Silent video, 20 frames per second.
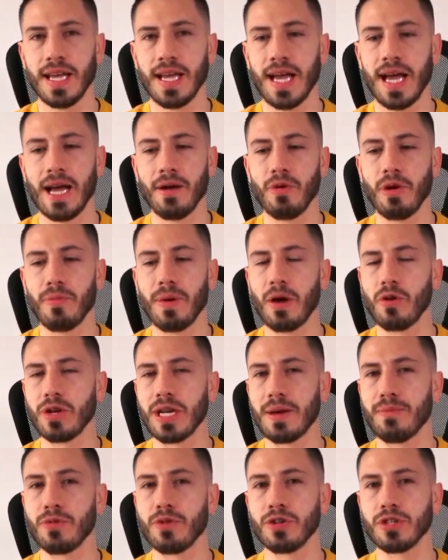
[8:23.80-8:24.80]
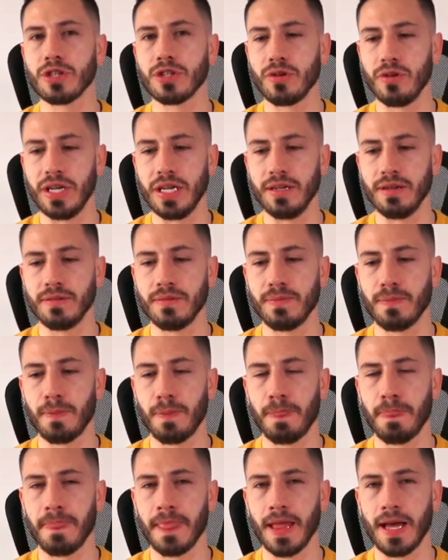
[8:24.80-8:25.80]
How about number 3?
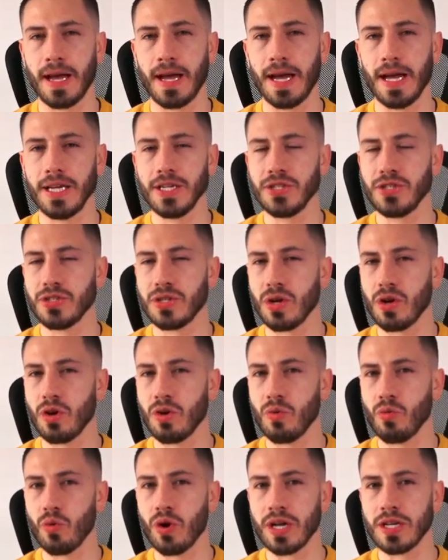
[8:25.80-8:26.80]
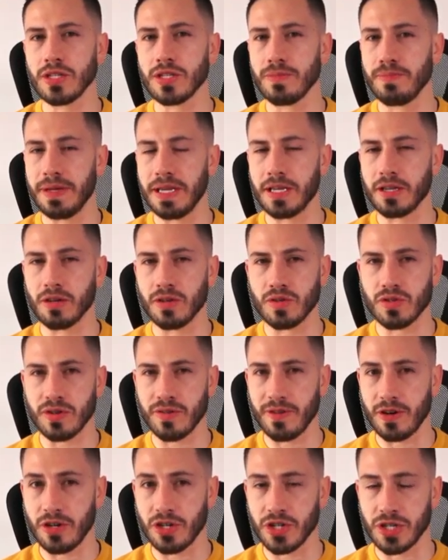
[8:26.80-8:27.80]
I don't want to be
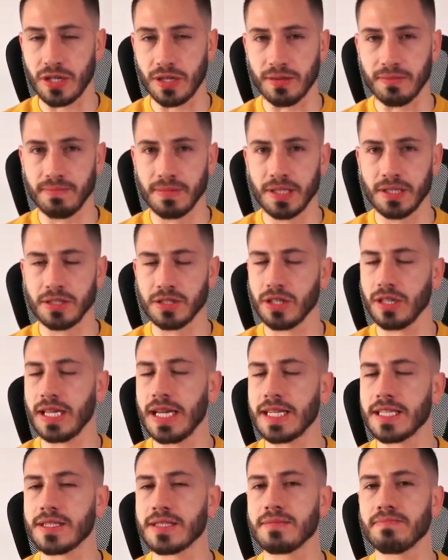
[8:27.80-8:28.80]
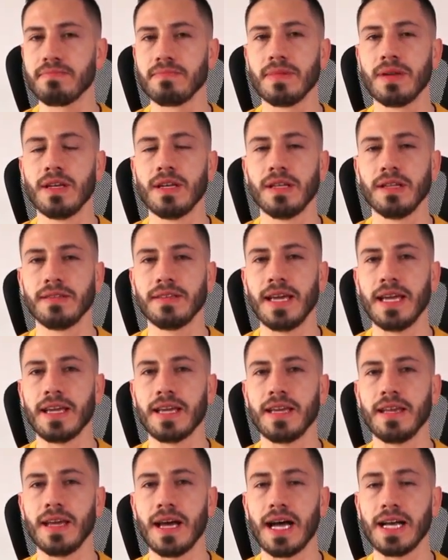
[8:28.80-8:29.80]
controversial, so let's
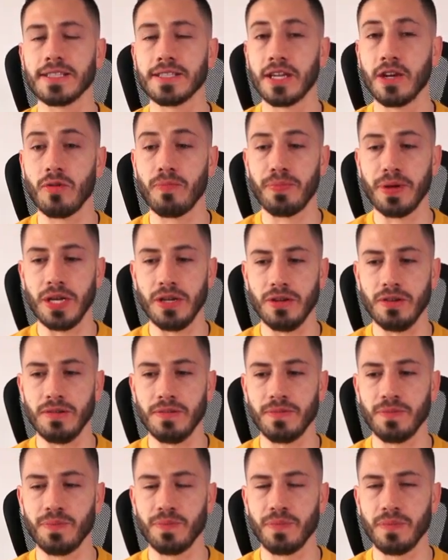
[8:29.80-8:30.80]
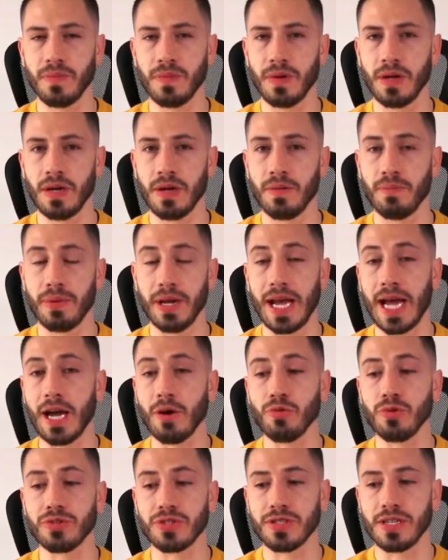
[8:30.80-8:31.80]
take it as an opinion. But I
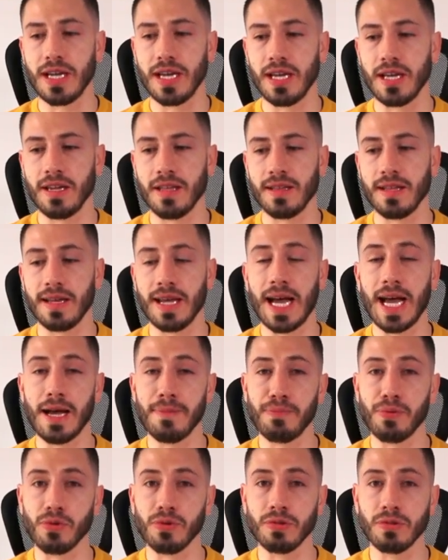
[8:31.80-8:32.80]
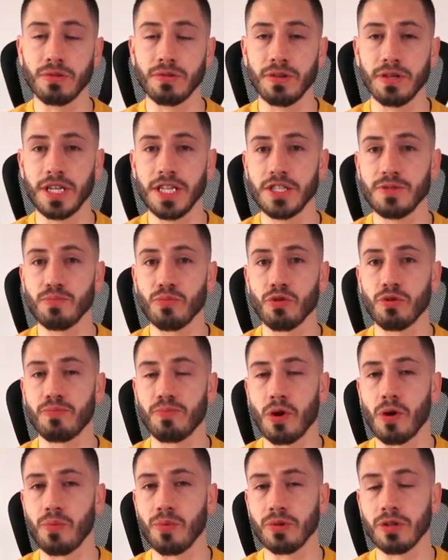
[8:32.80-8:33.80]
would say that Apple is more
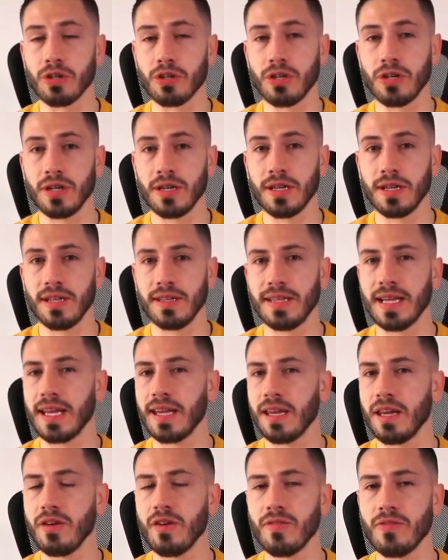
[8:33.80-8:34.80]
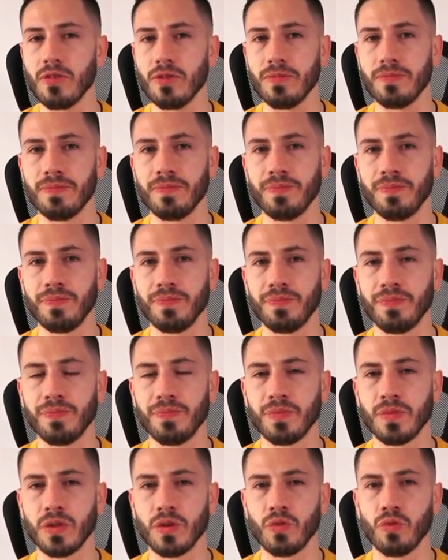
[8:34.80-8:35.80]
popular than Lenovo.
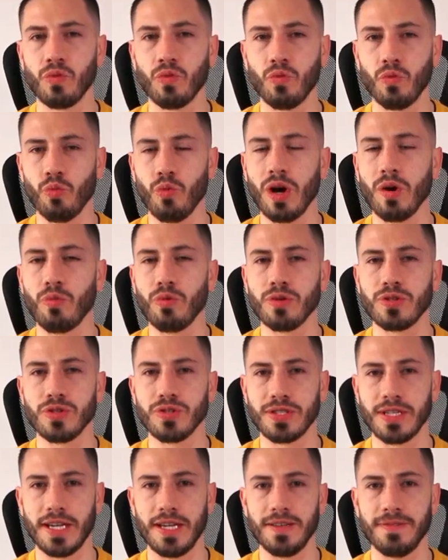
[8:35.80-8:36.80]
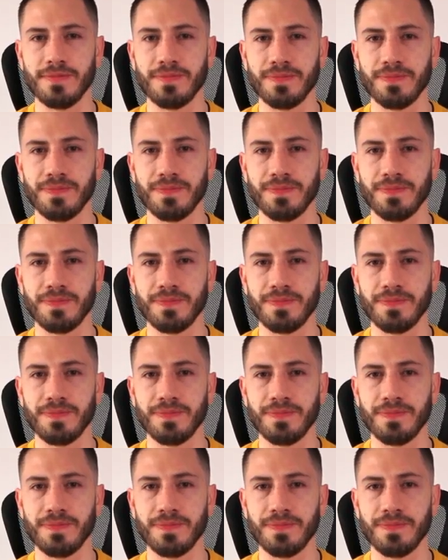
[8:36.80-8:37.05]
What would you say?